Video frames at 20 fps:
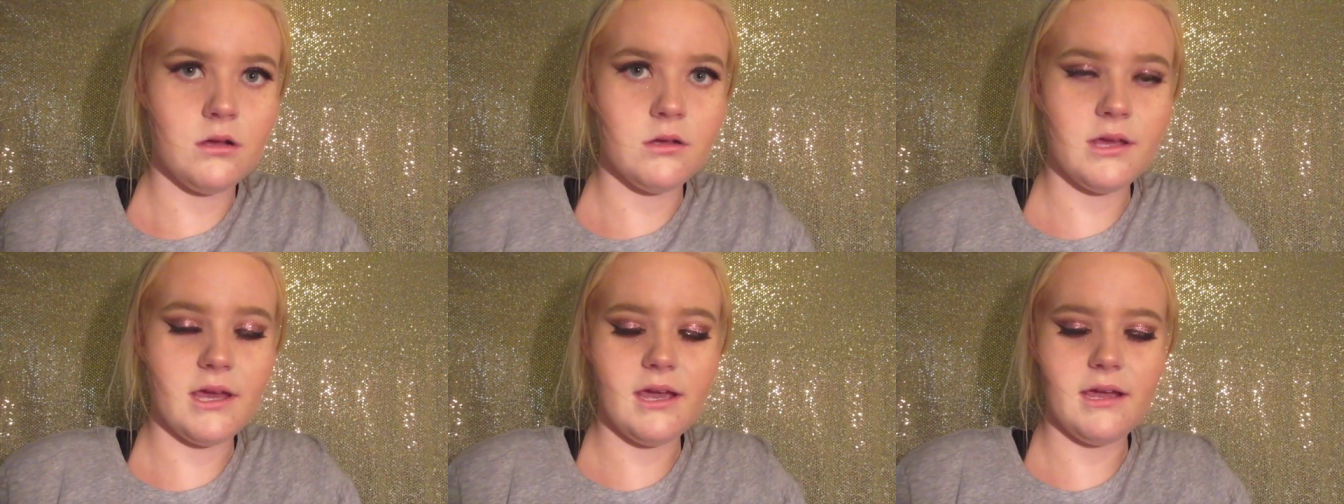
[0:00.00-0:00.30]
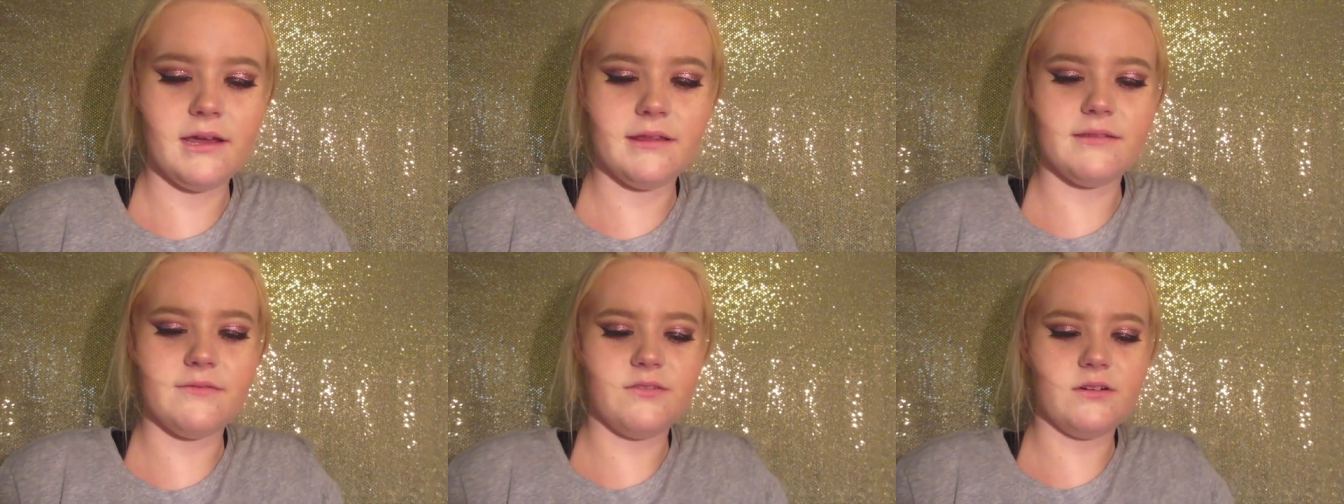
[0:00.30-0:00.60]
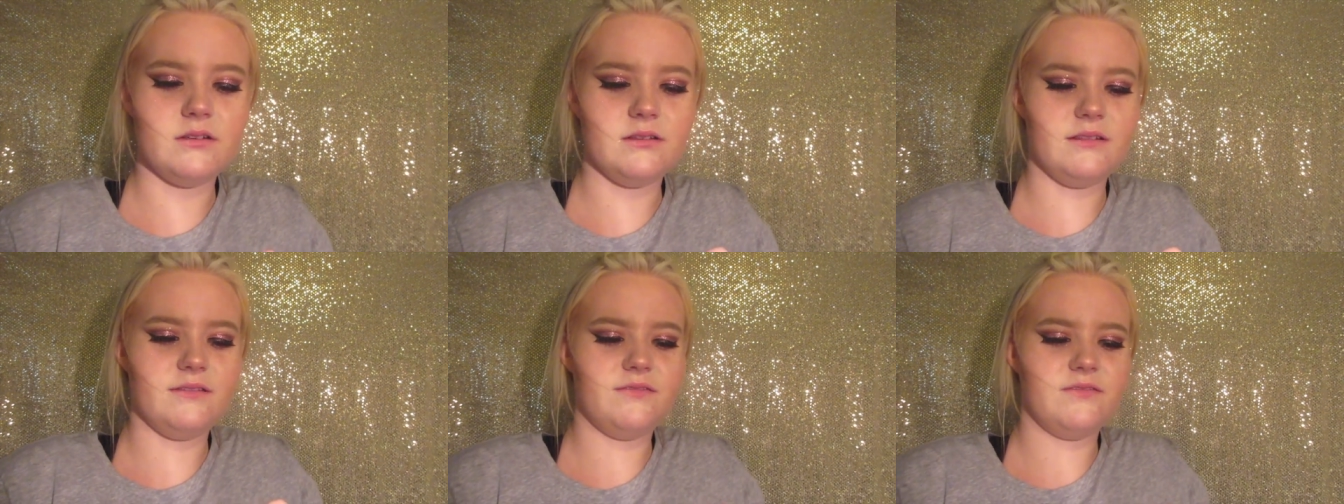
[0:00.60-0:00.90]
Okay, the
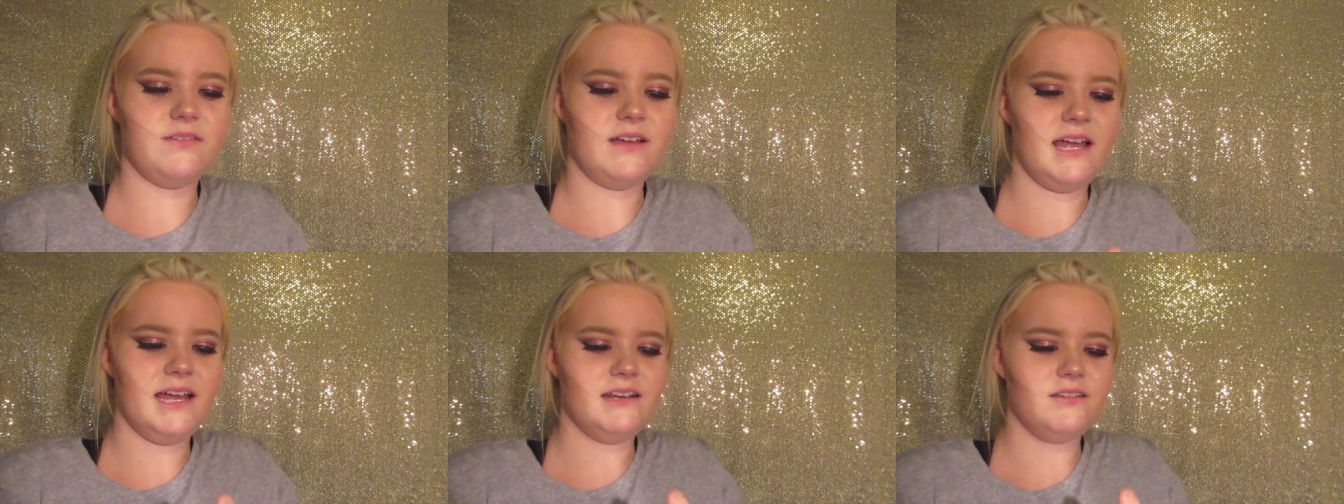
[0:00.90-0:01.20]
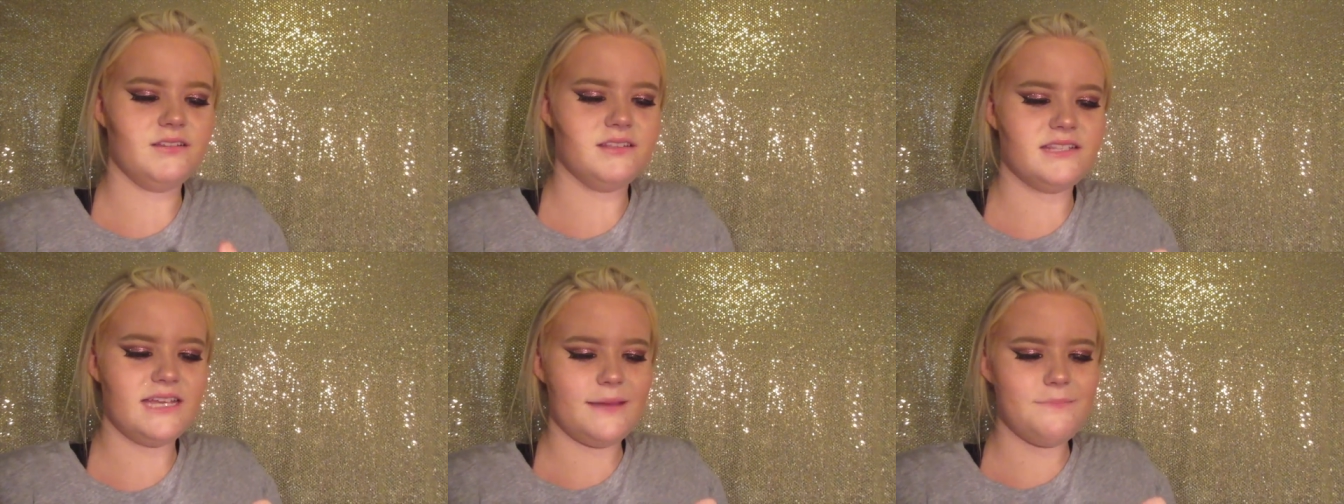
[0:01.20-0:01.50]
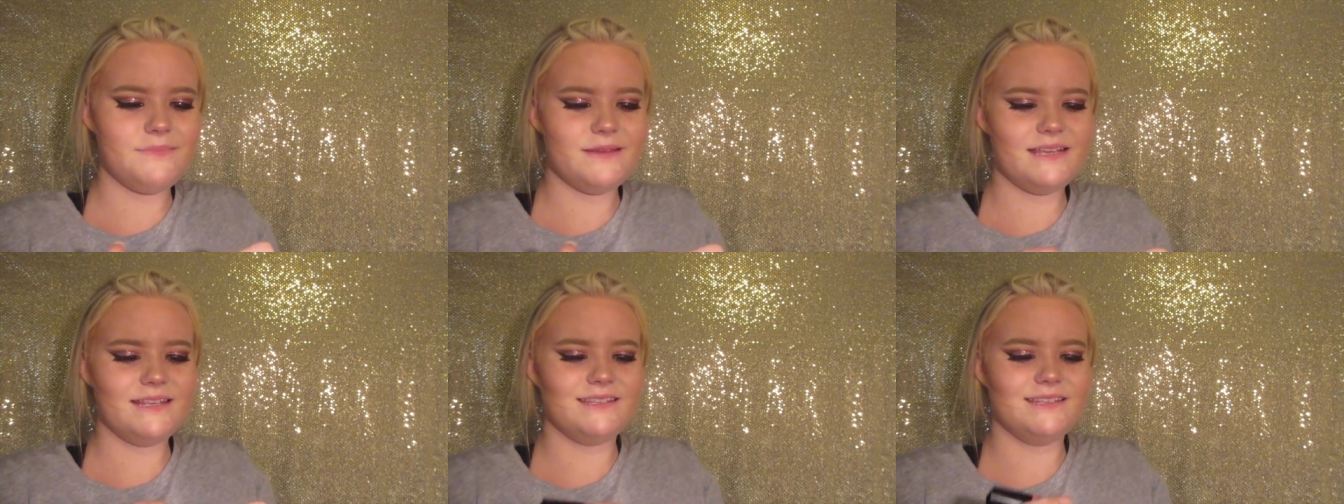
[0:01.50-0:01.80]
final
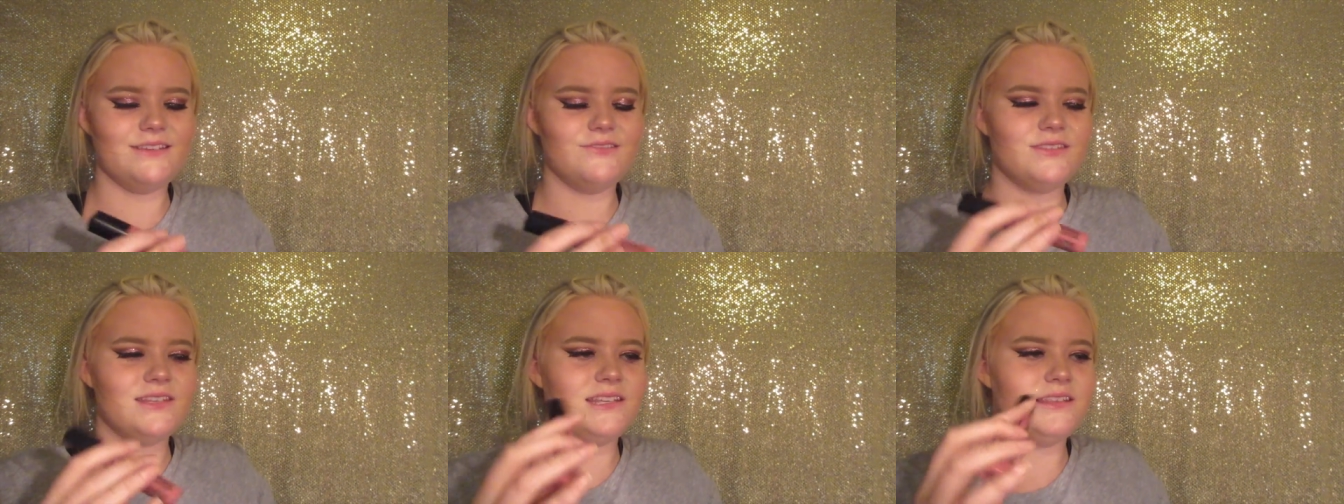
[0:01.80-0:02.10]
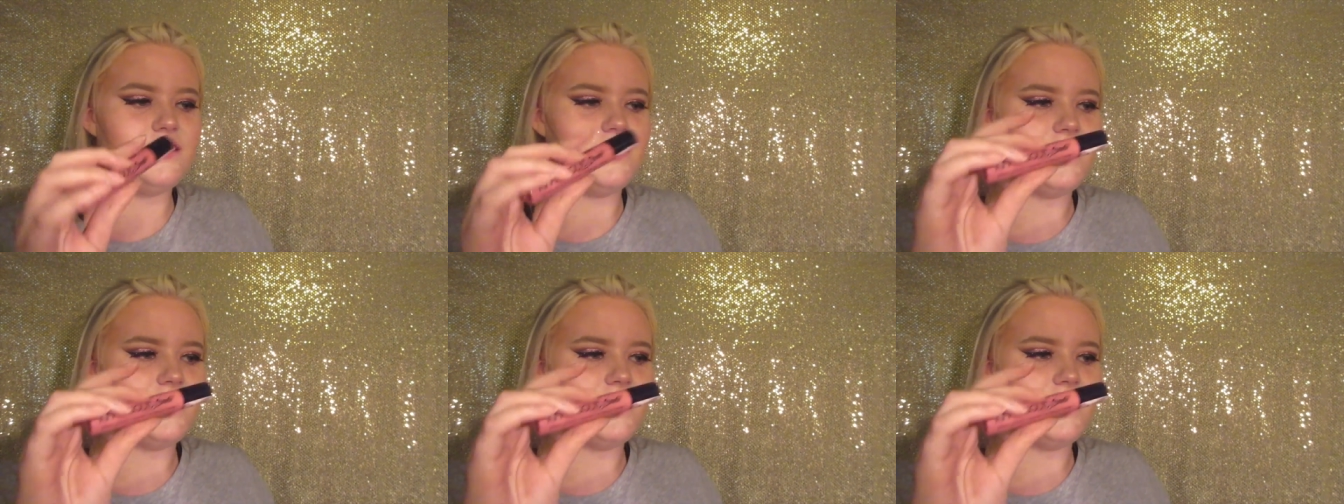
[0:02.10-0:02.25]
step is using